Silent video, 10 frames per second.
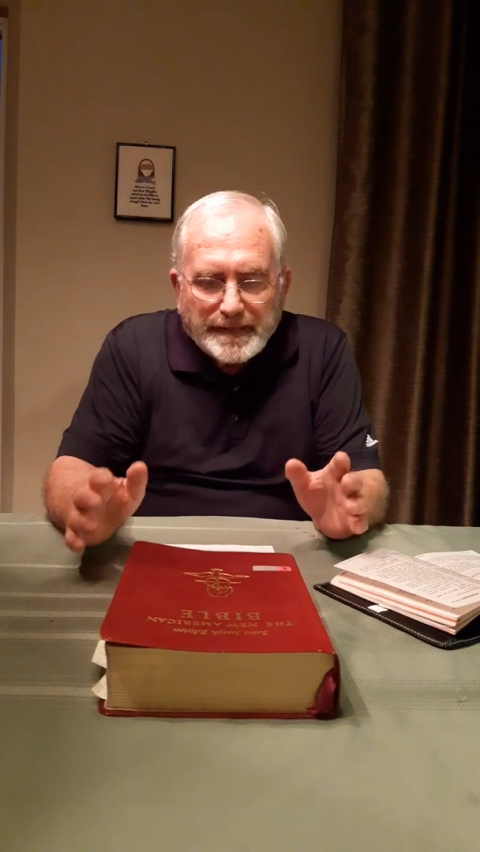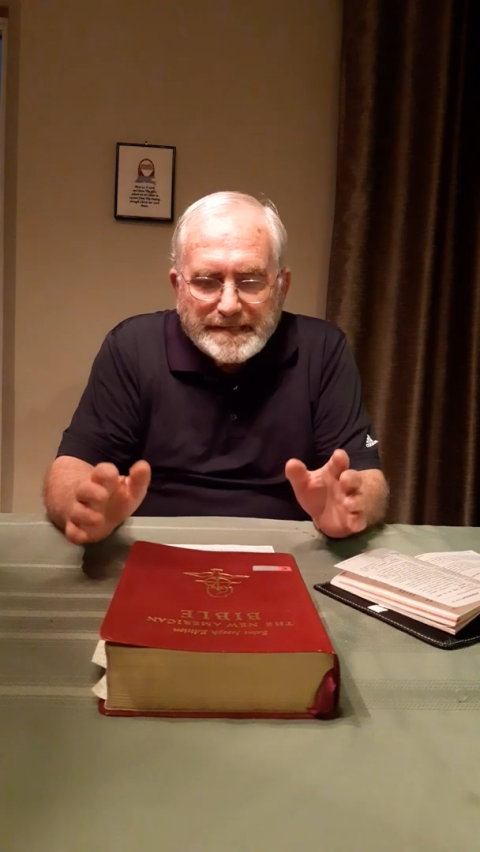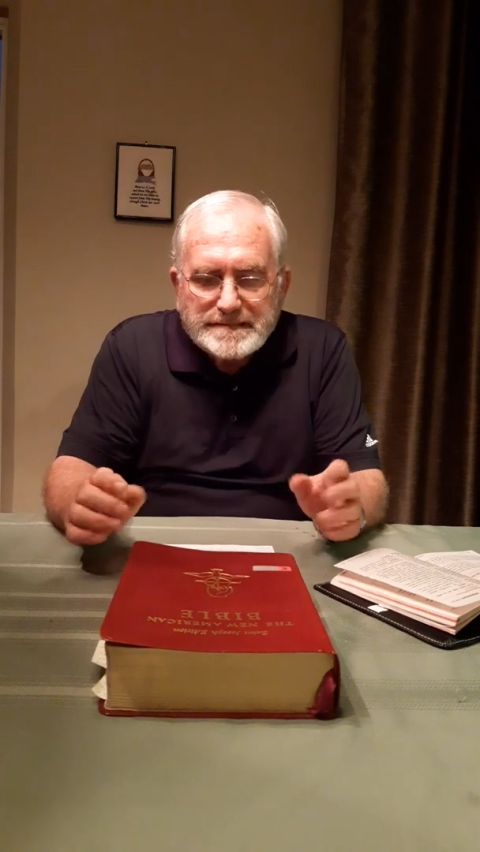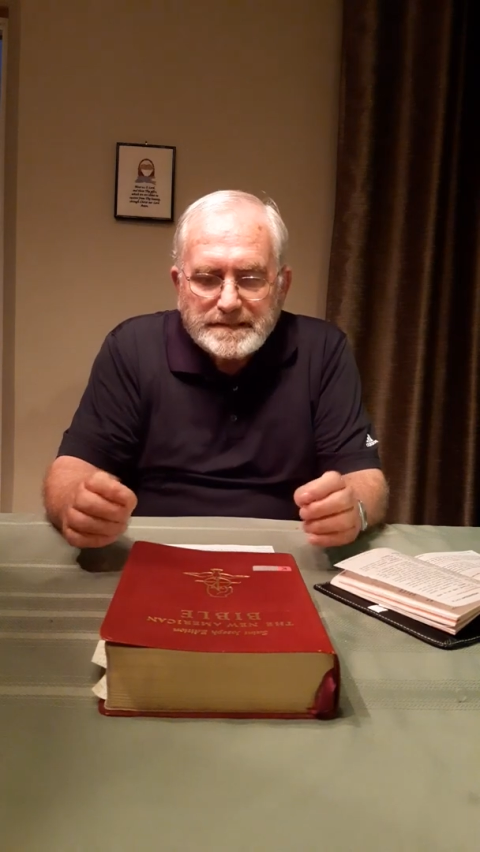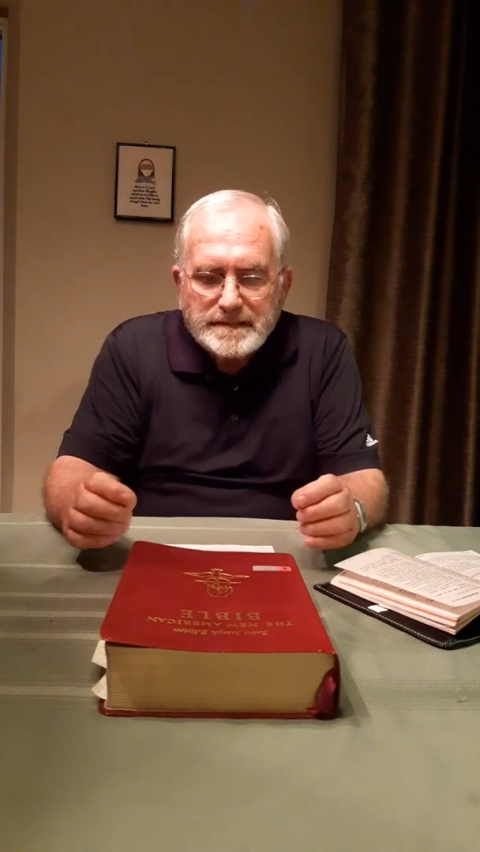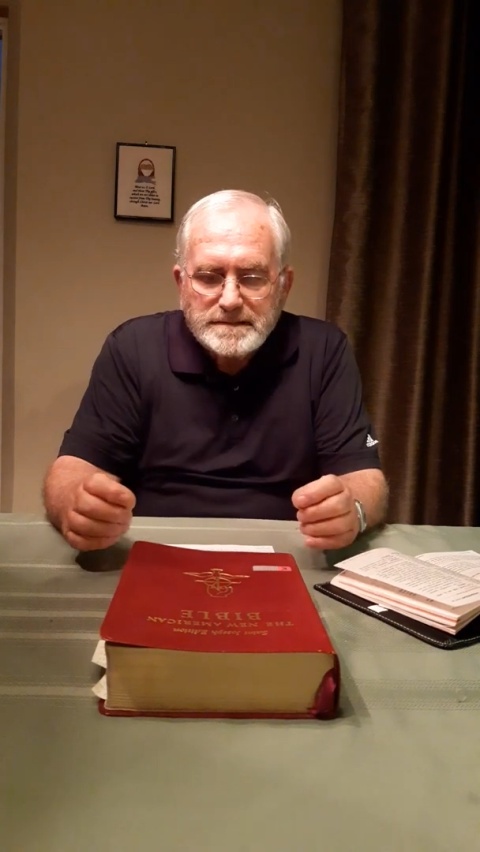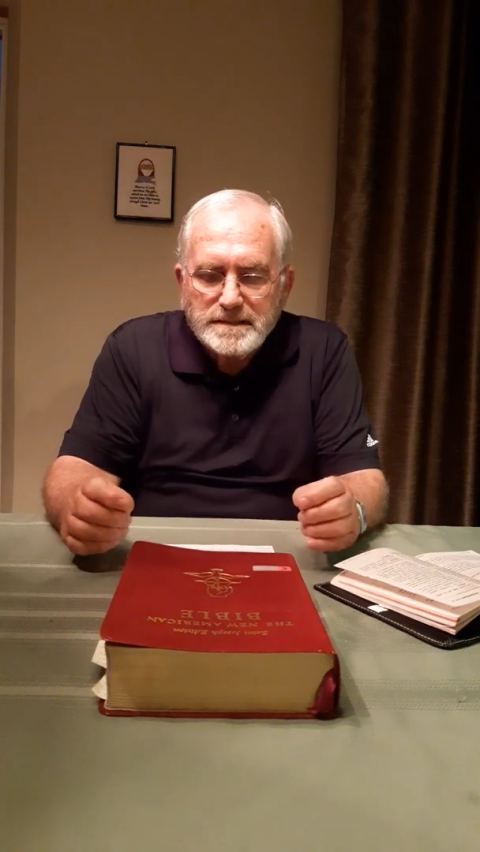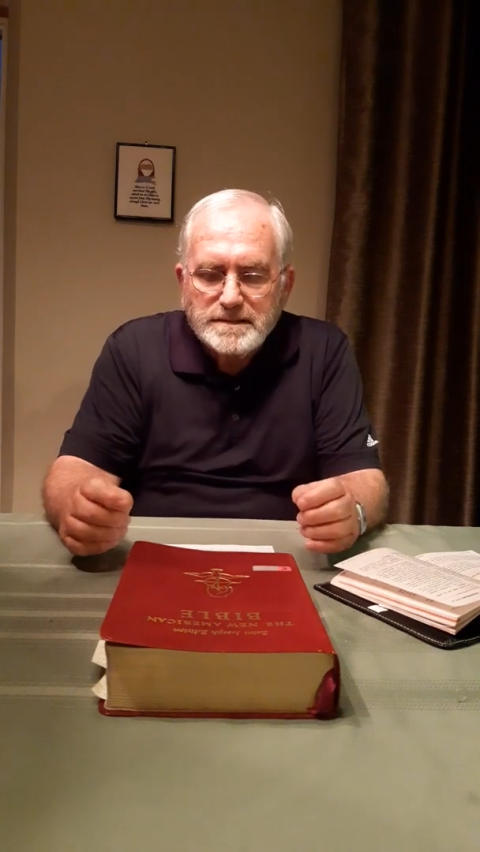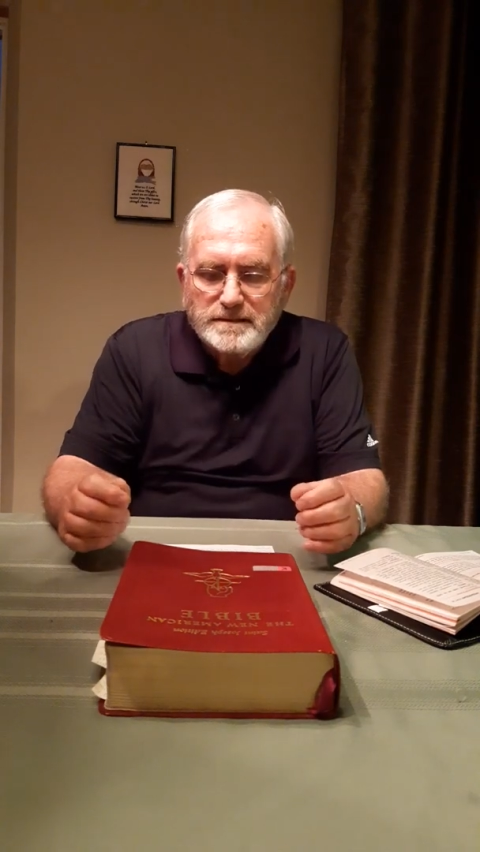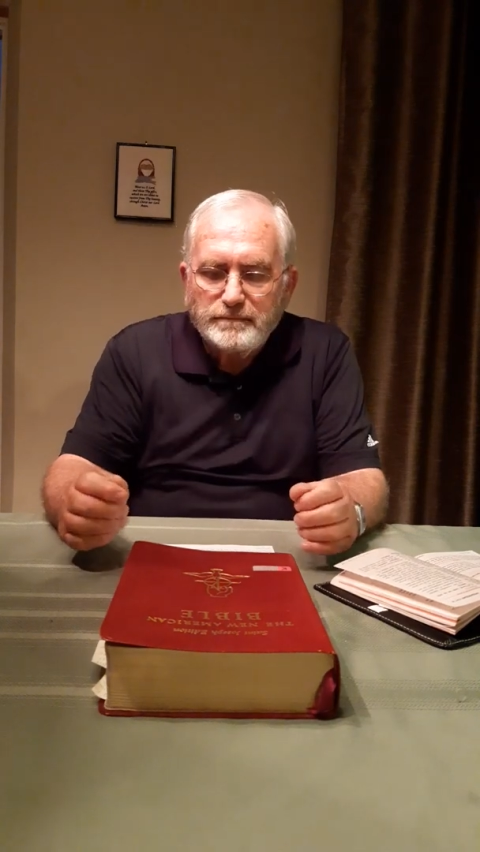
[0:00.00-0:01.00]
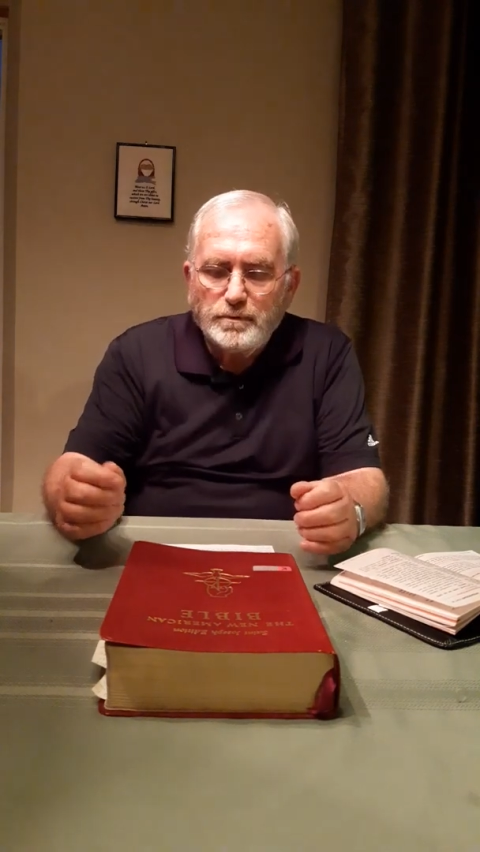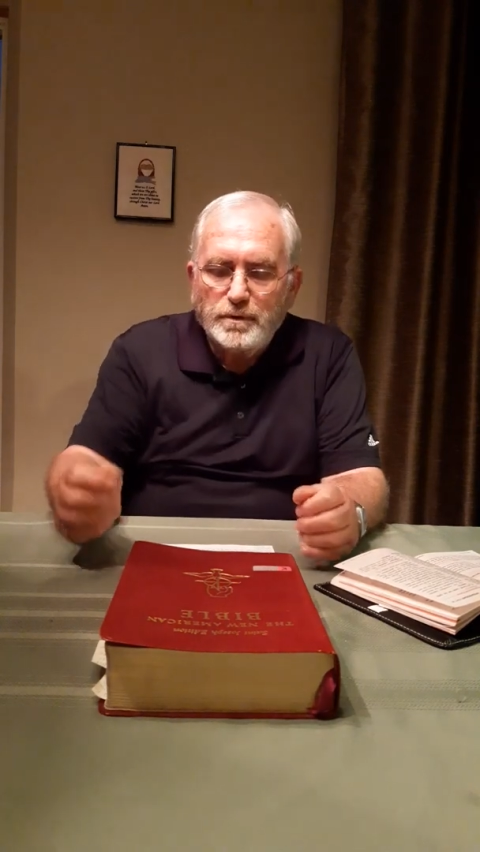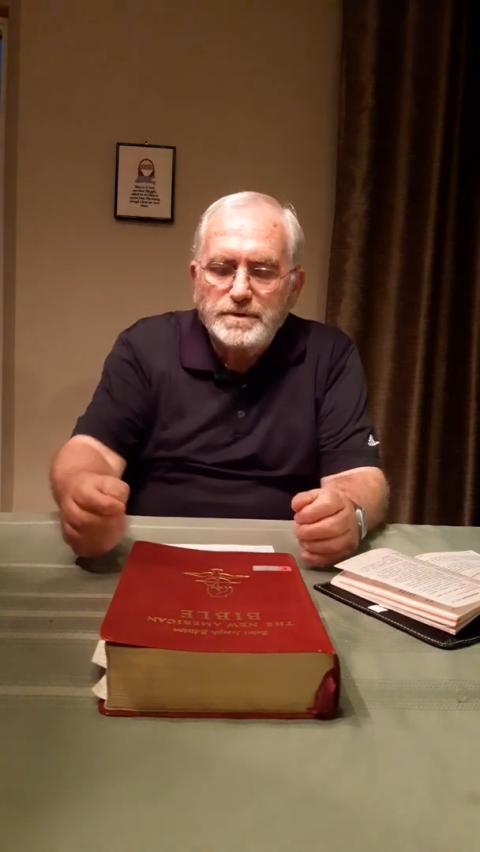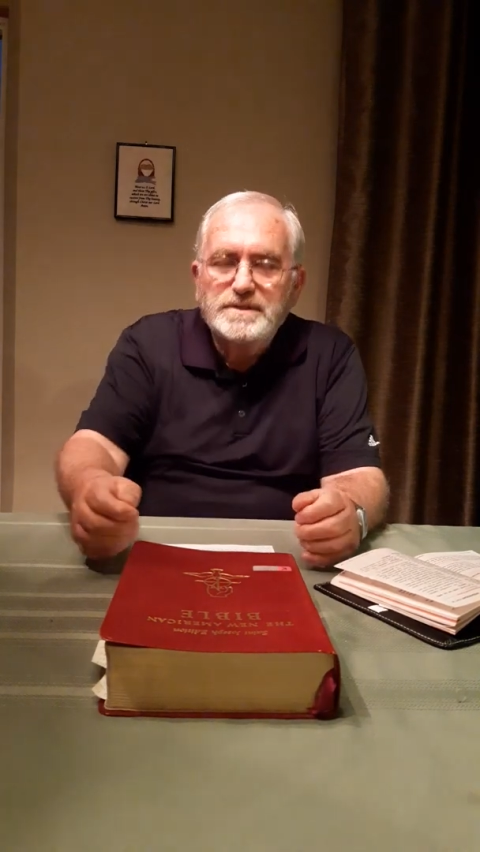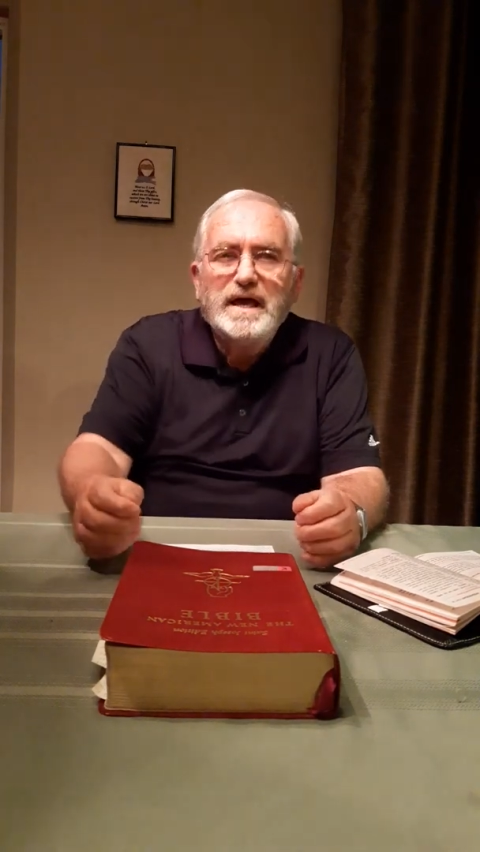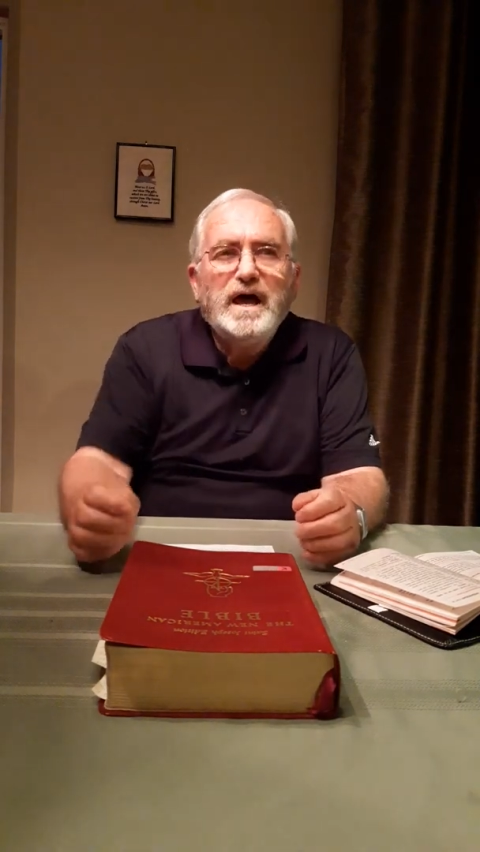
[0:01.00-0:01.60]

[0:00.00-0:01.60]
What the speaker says: instances, of course,